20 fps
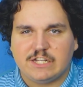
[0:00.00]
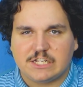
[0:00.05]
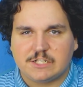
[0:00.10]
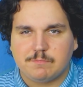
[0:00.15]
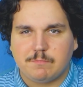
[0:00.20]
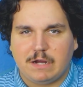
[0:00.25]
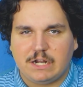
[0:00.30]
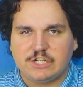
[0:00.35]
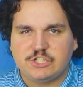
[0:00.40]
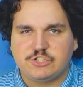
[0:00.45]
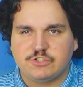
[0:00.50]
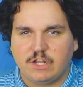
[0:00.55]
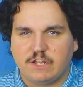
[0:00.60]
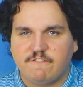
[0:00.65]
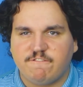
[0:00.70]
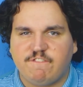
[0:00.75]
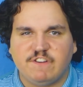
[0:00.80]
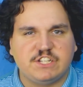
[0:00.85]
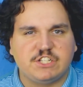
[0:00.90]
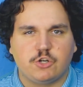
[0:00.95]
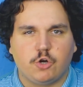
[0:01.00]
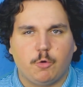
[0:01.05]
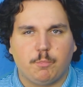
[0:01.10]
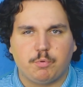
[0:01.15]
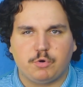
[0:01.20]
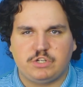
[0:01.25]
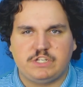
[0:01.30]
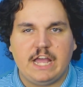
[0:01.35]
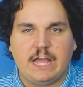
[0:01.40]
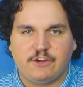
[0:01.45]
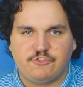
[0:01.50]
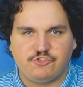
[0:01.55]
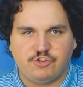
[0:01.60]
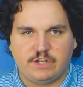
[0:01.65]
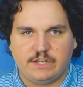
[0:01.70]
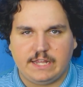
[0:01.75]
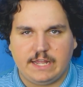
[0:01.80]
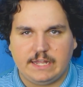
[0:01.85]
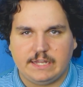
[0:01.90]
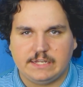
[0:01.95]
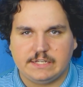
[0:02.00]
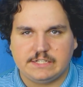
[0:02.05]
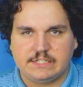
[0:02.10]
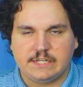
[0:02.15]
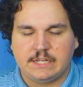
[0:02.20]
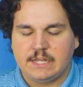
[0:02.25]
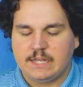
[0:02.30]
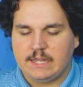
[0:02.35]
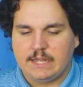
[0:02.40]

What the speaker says: as much like physical protection as